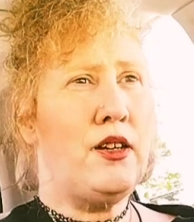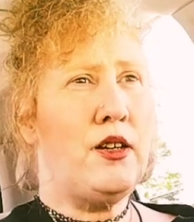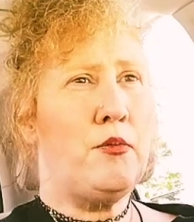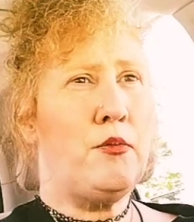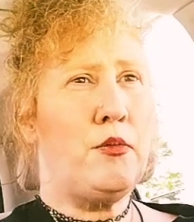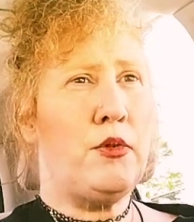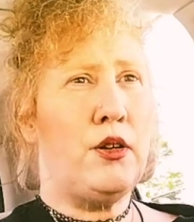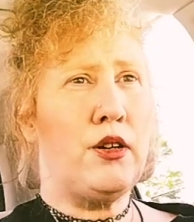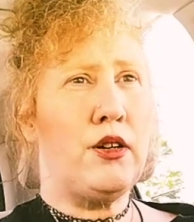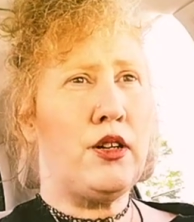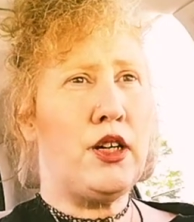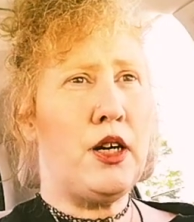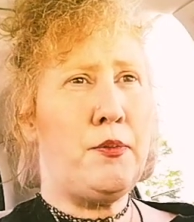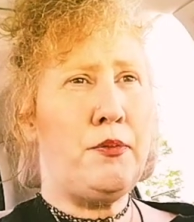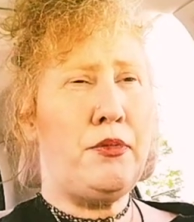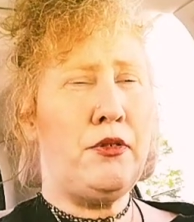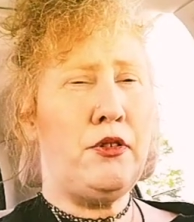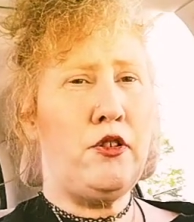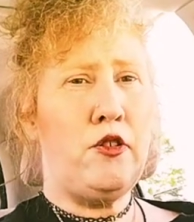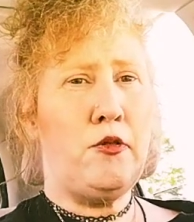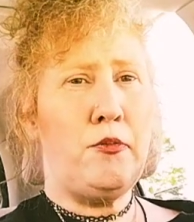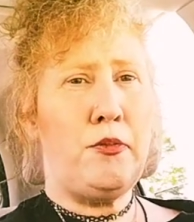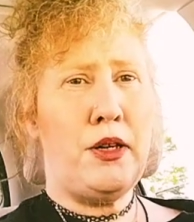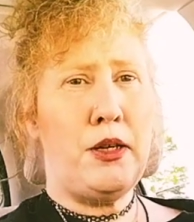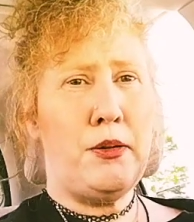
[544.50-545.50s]
But a couple
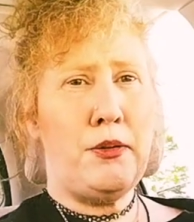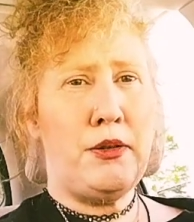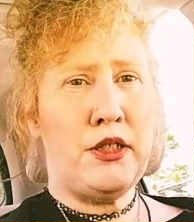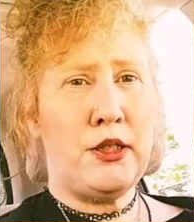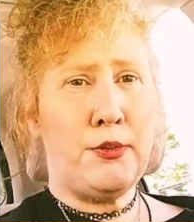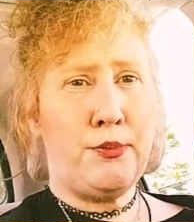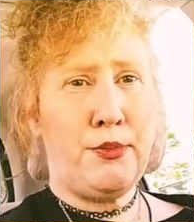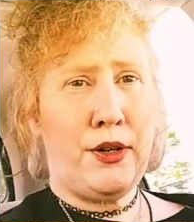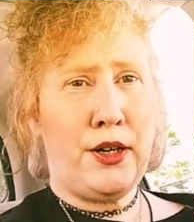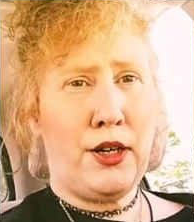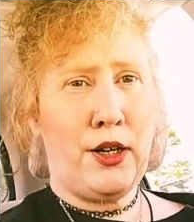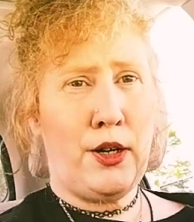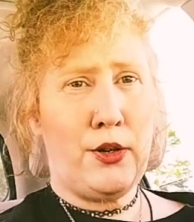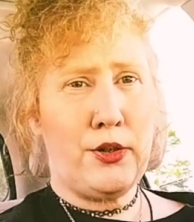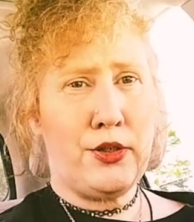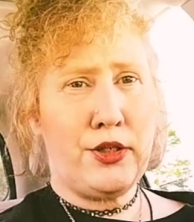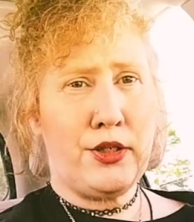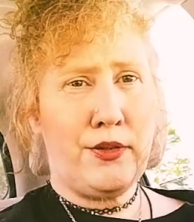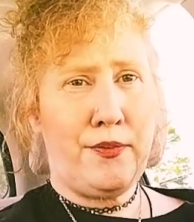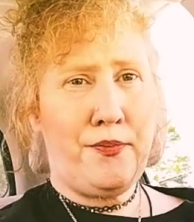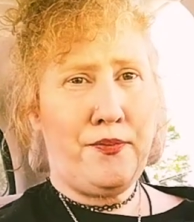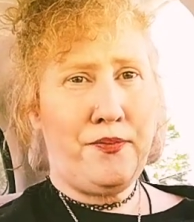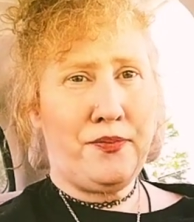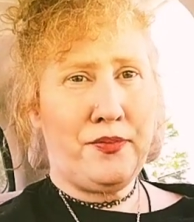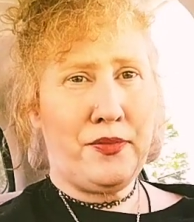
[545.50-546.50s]
little baby
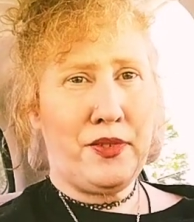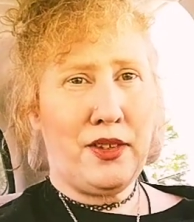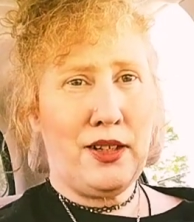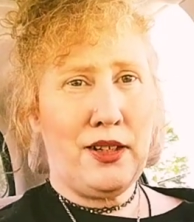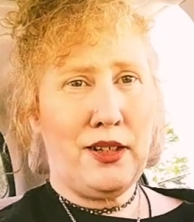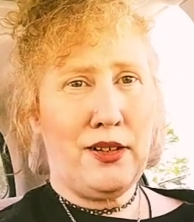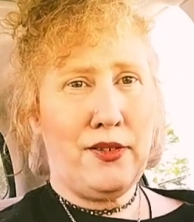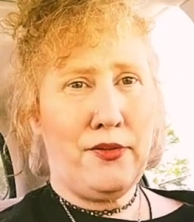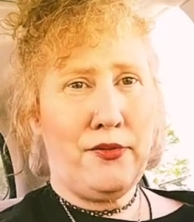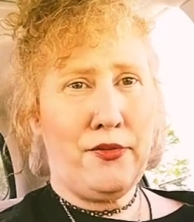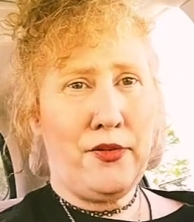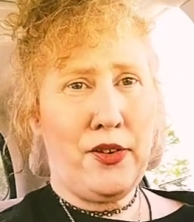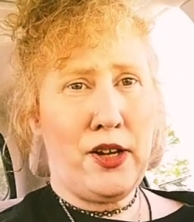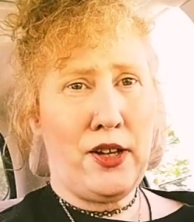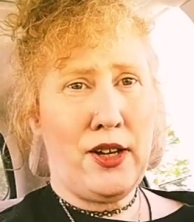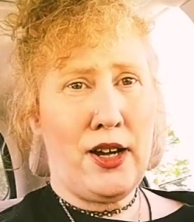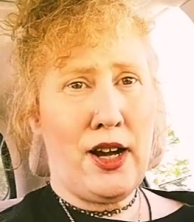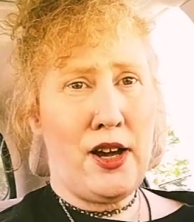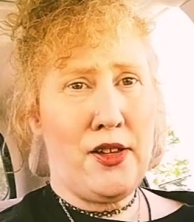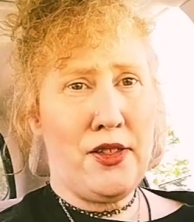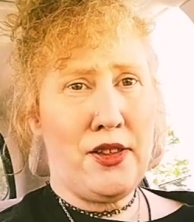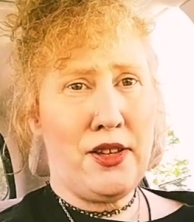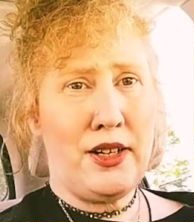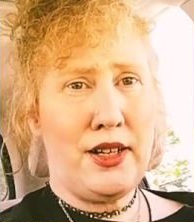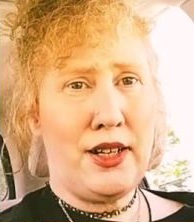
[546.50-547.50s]
sparrows fell
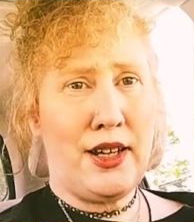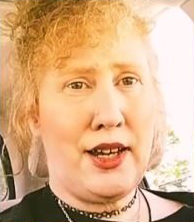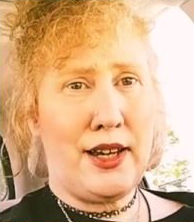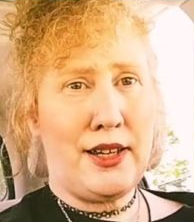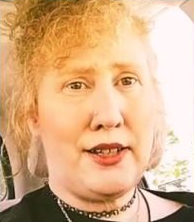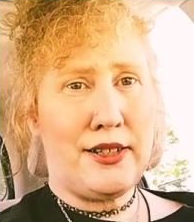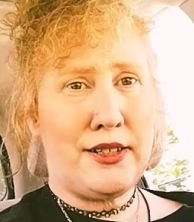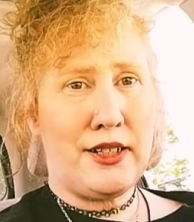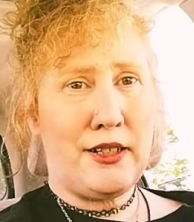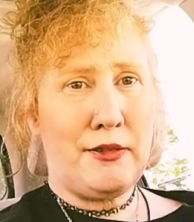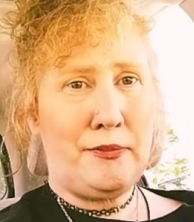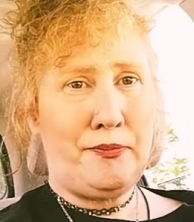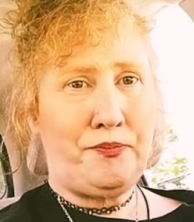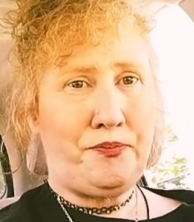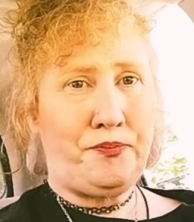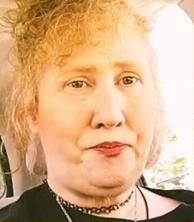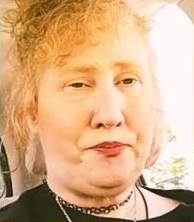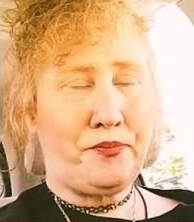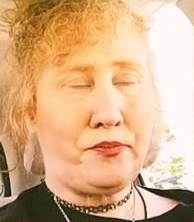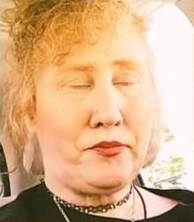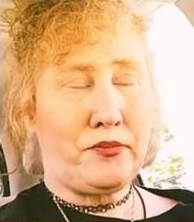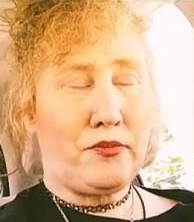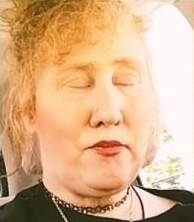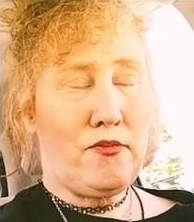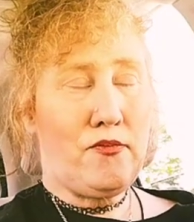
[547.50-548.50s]
out of the nest
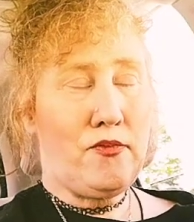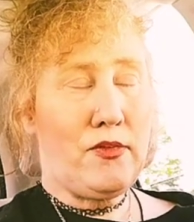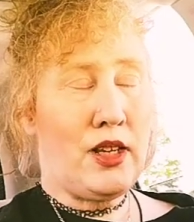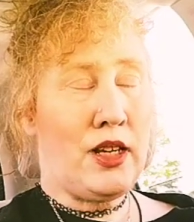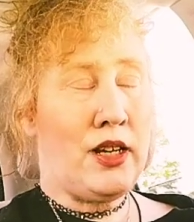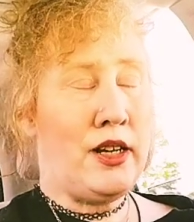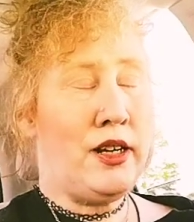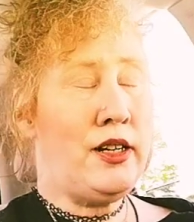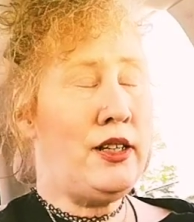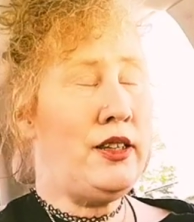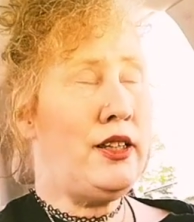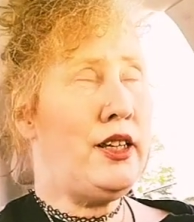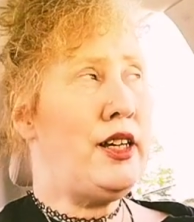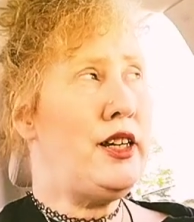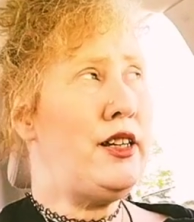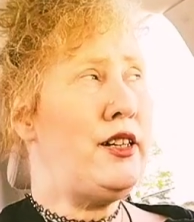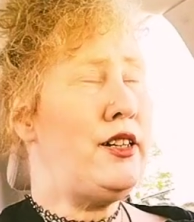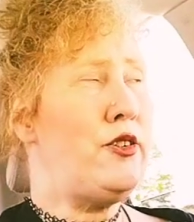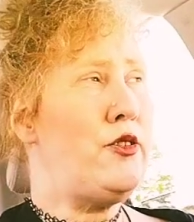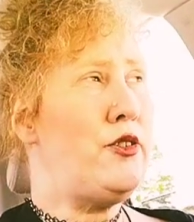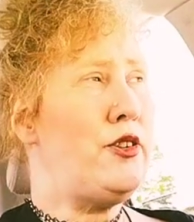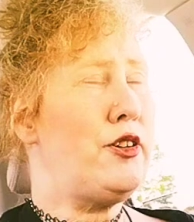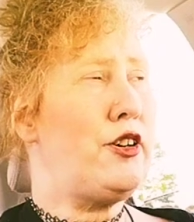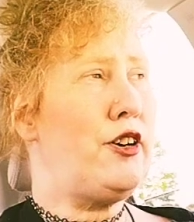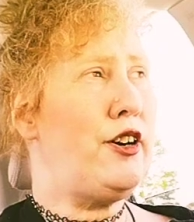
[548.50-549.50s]
and
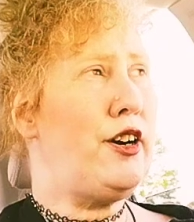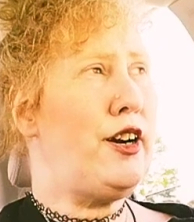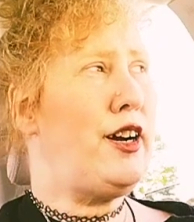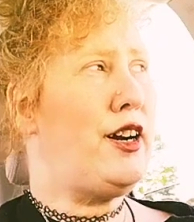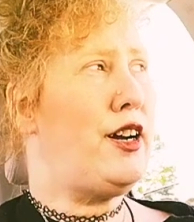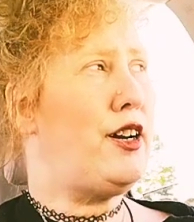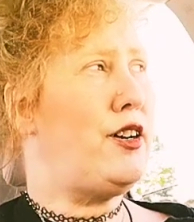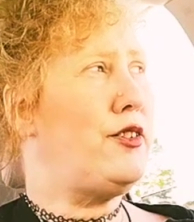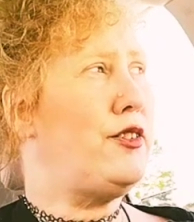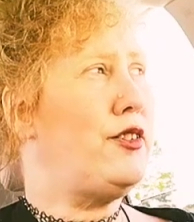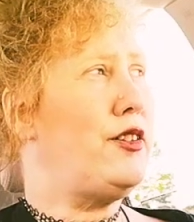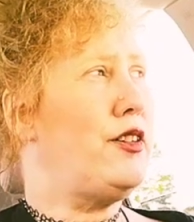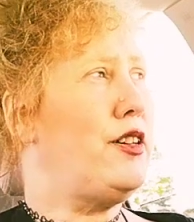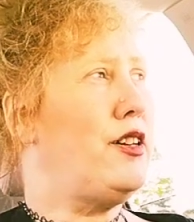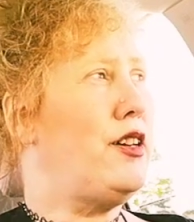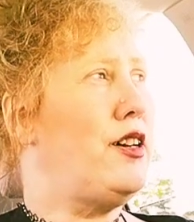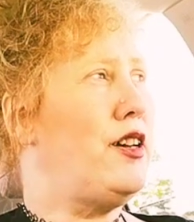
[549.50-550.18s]
landed on the ground.